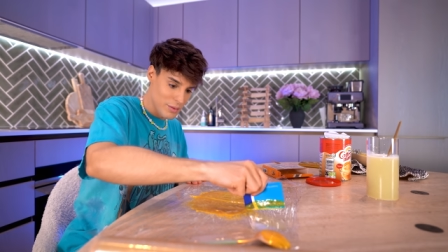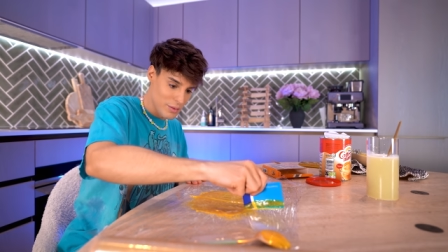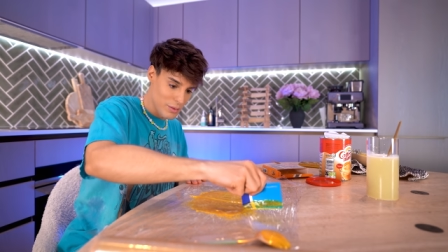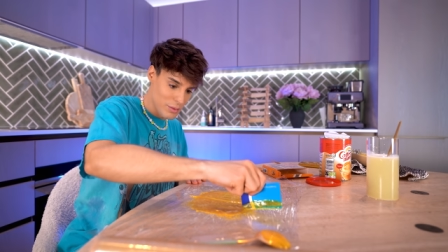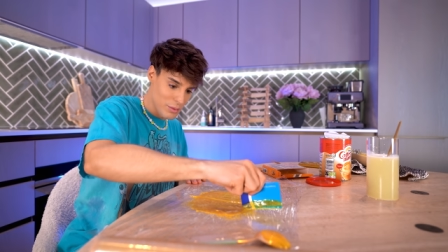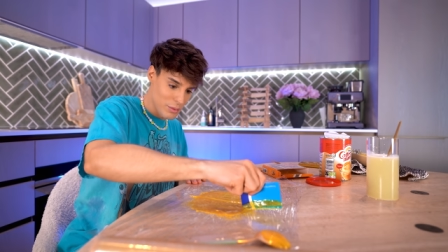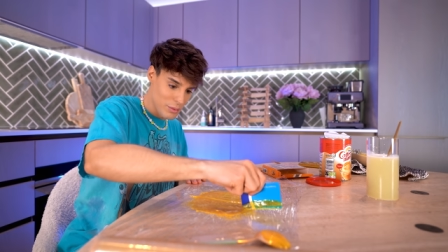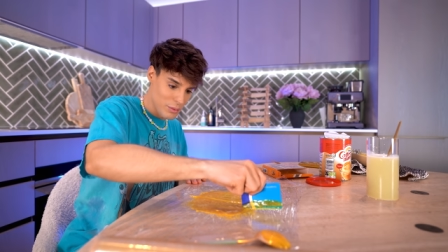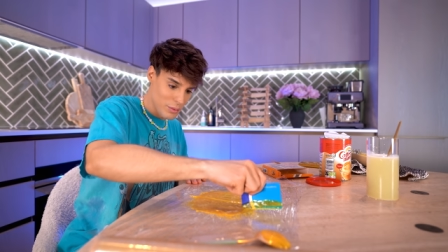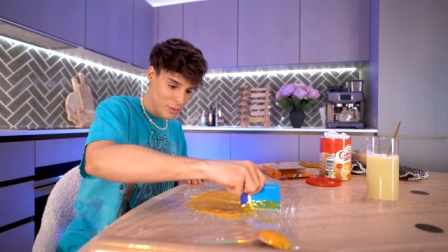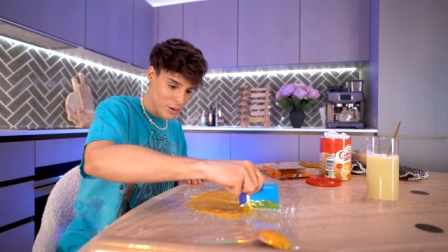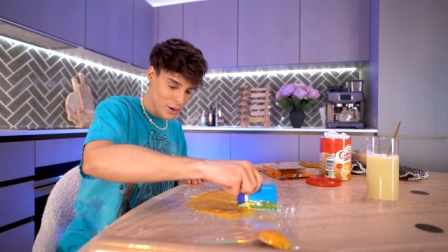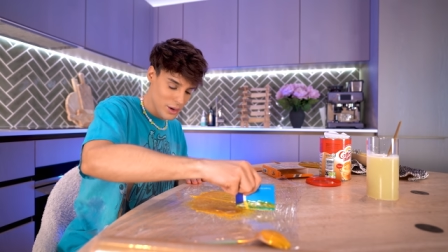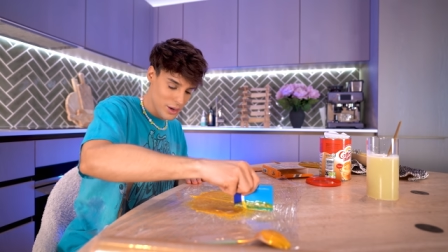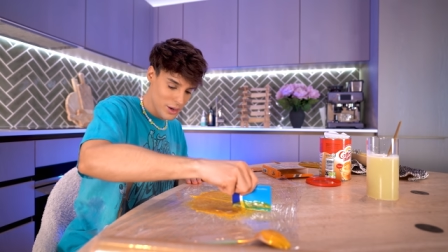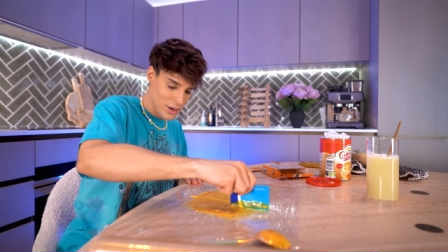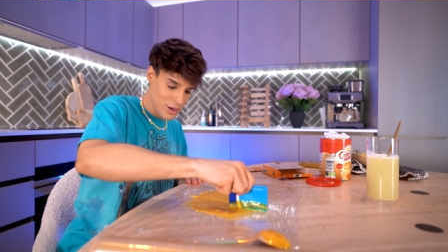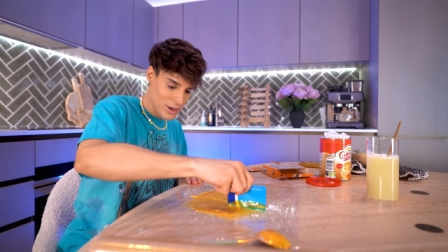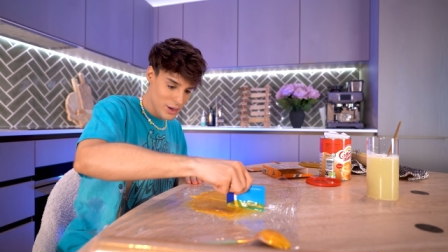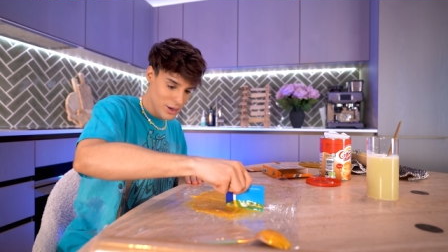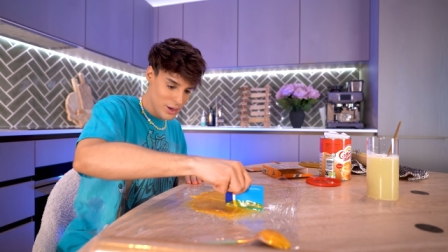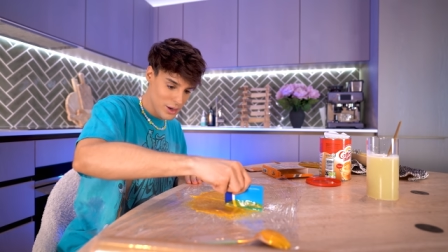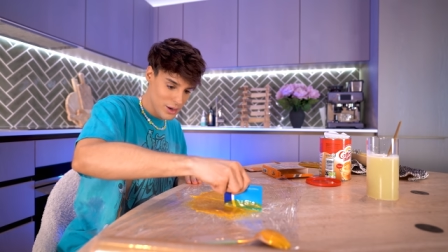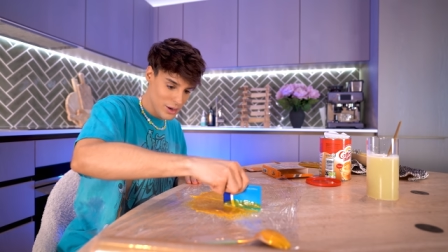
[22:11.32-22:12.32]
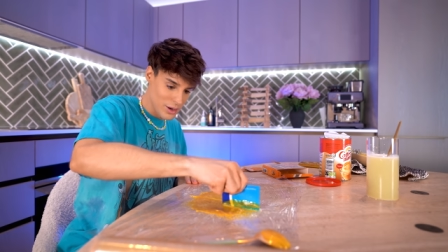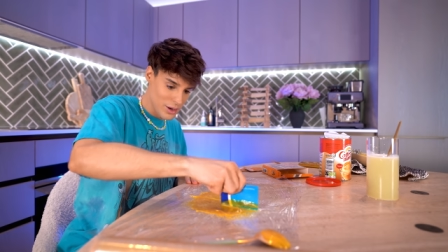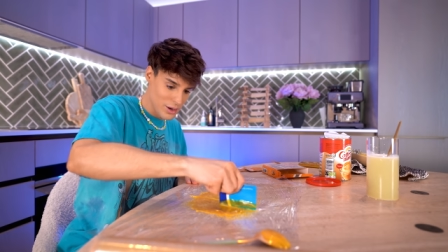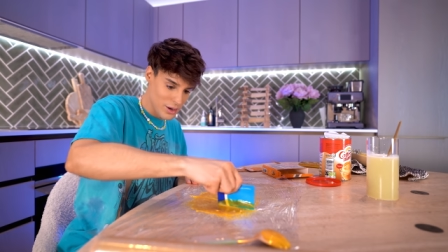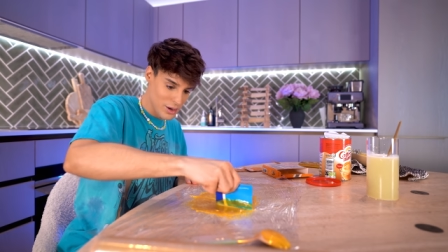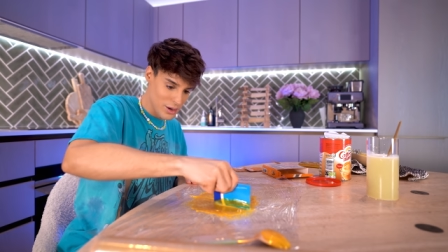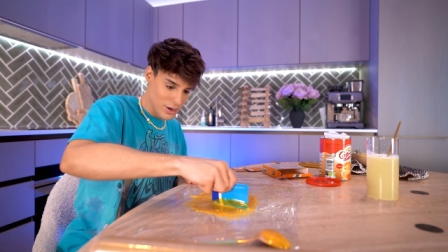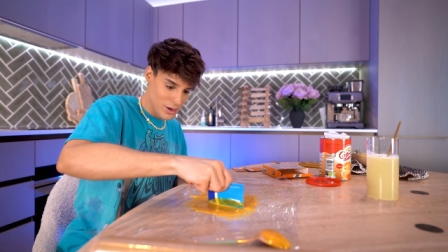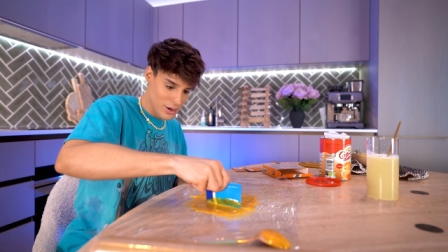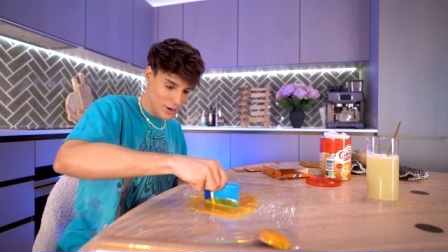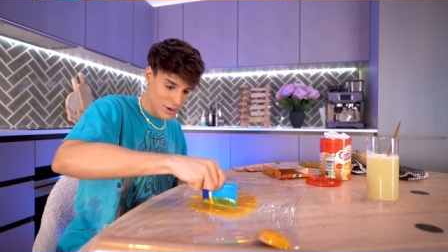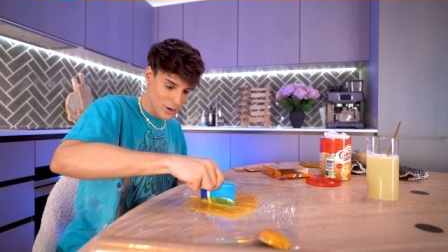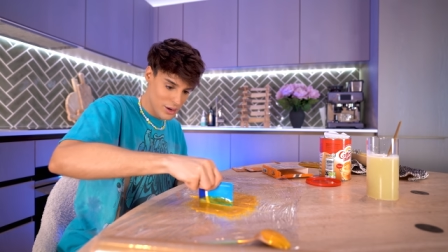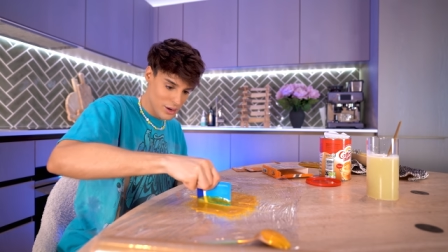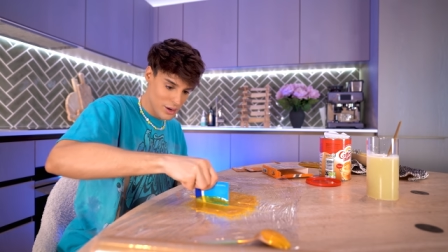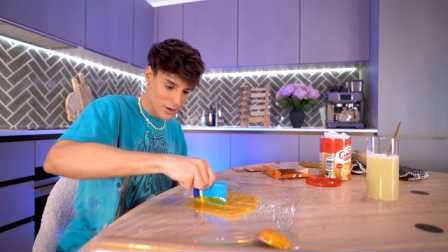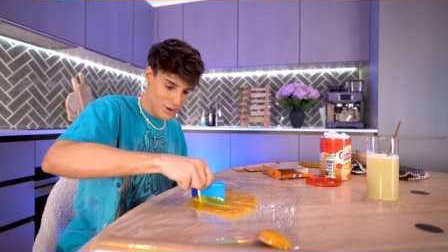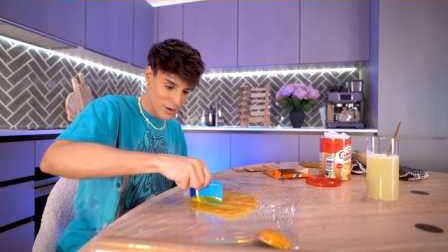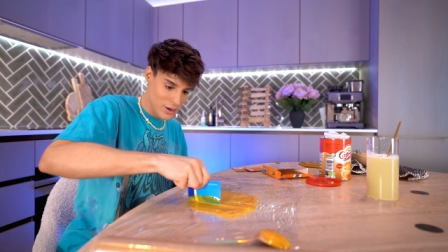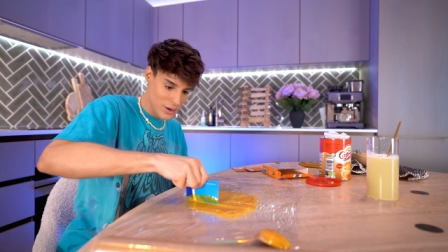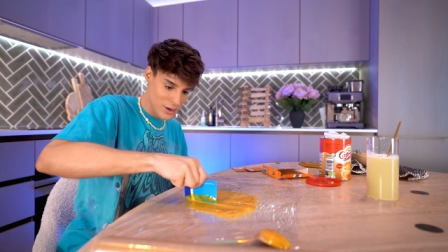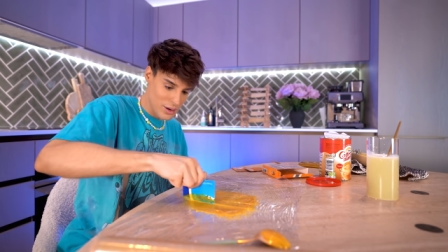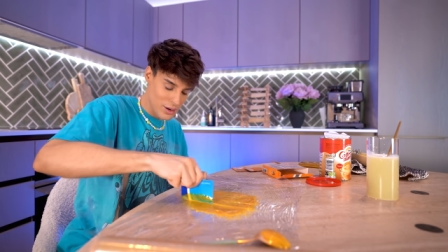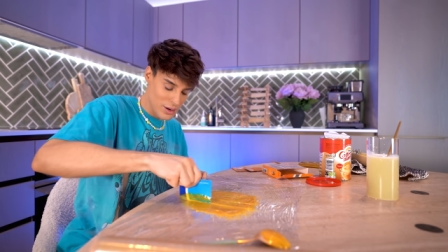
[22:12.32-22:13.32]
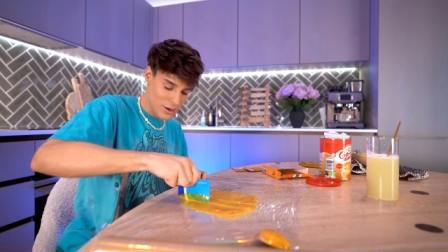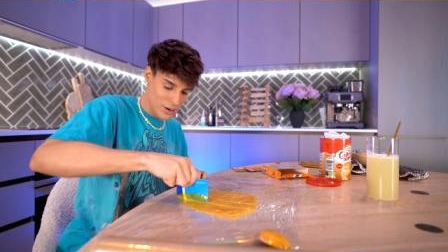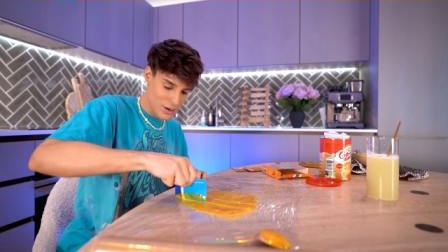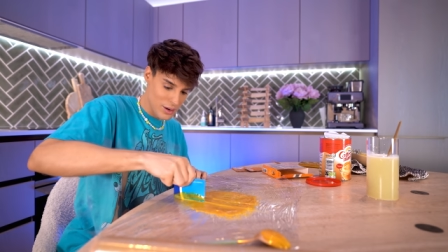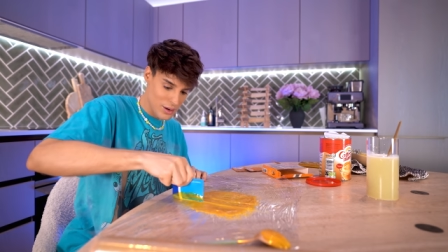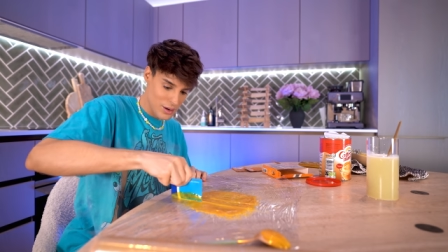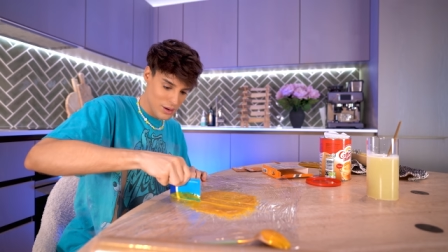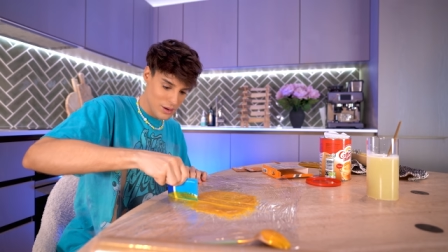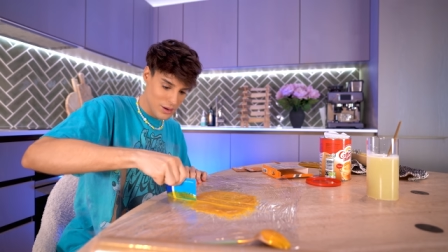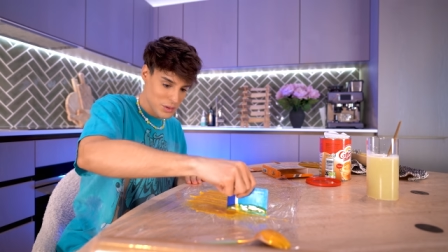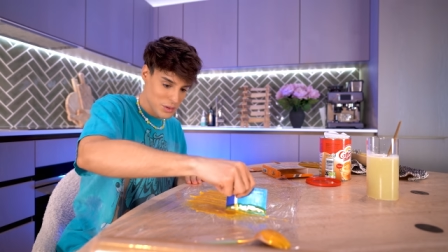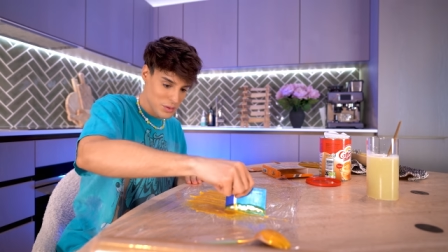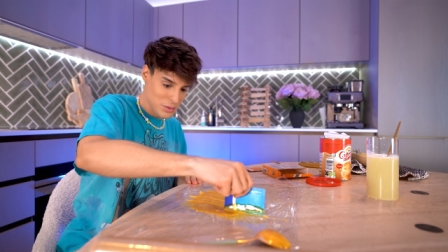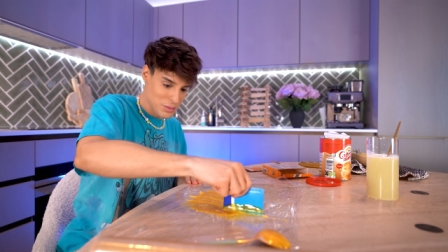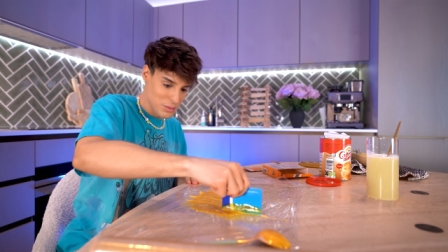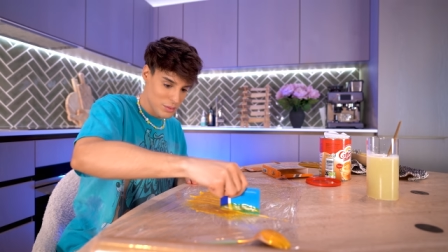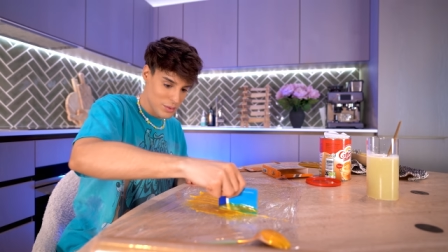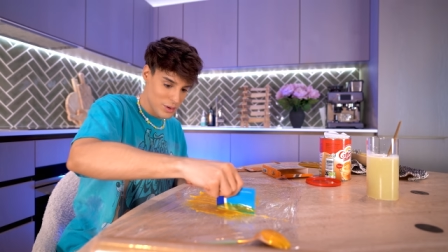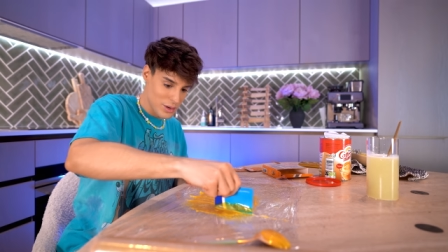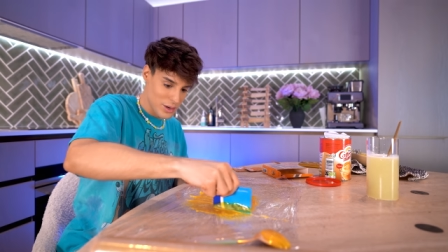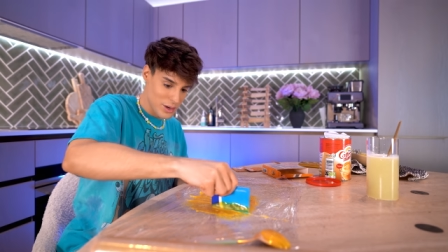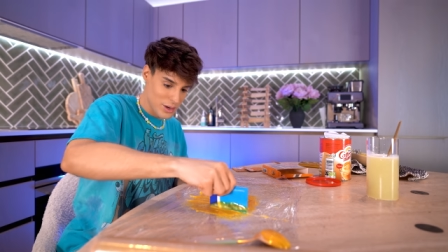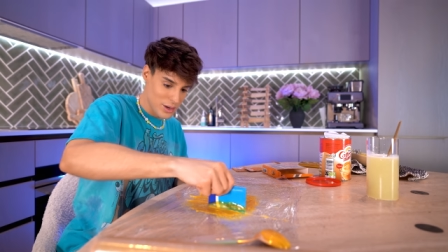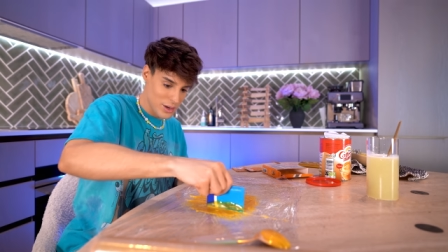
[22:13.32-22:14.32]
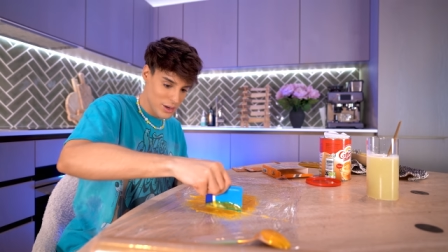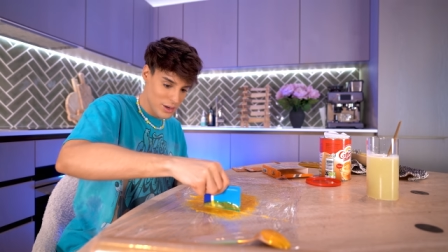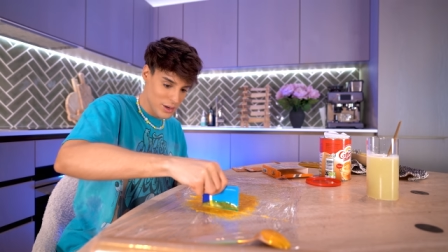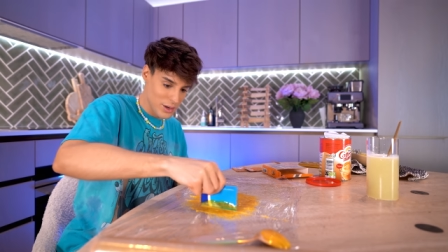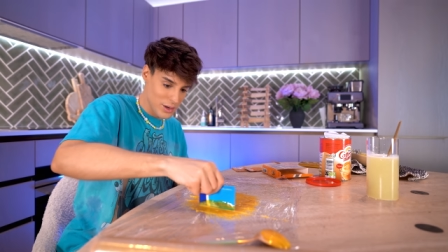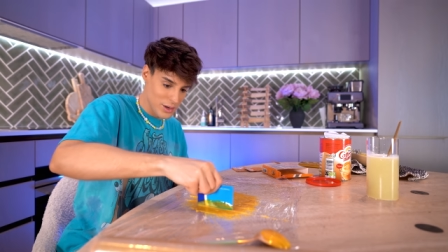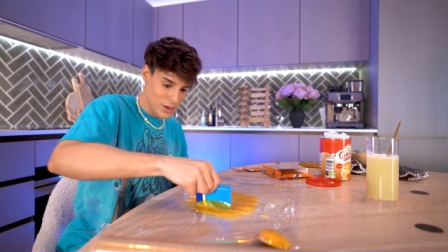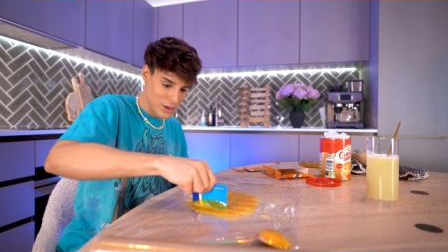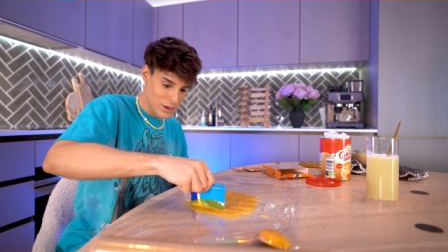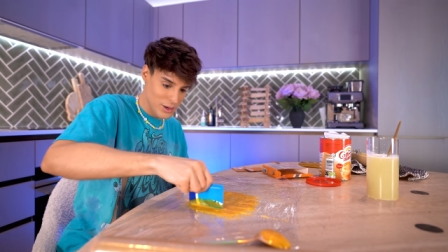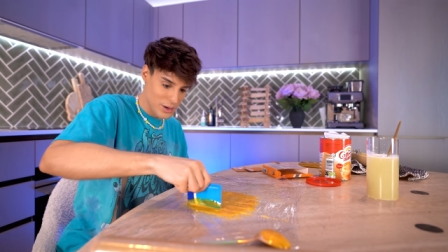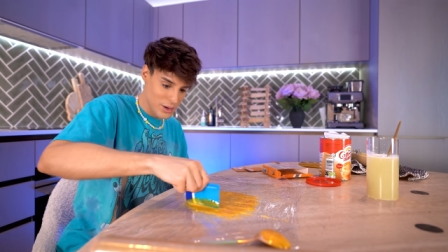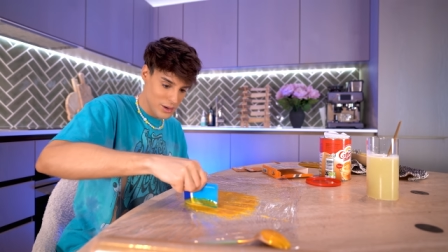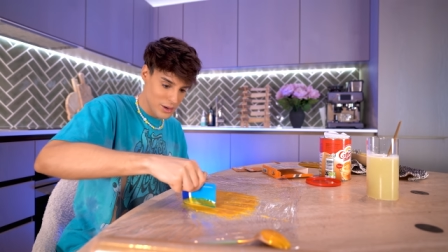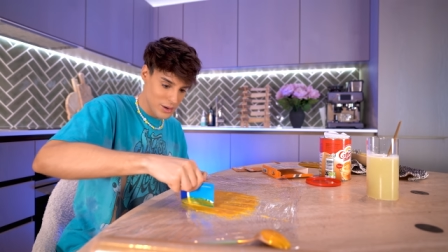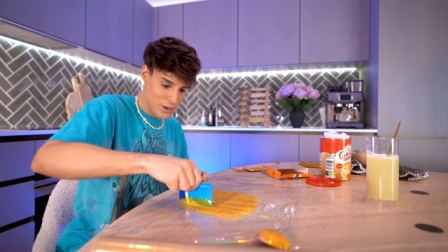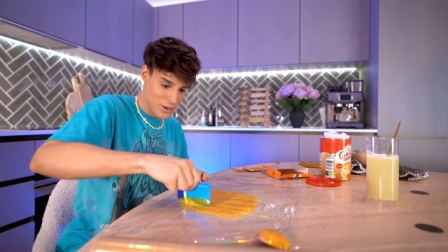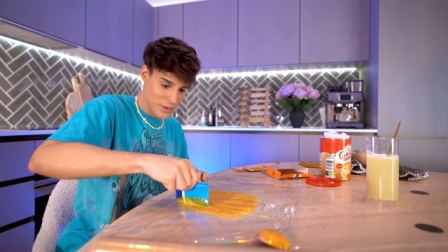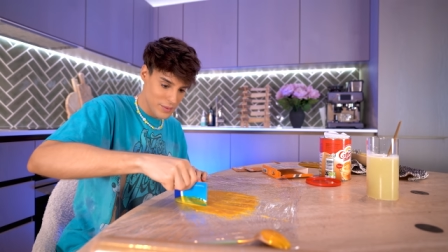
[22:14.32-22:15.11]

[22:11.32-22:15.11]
one here, do one here,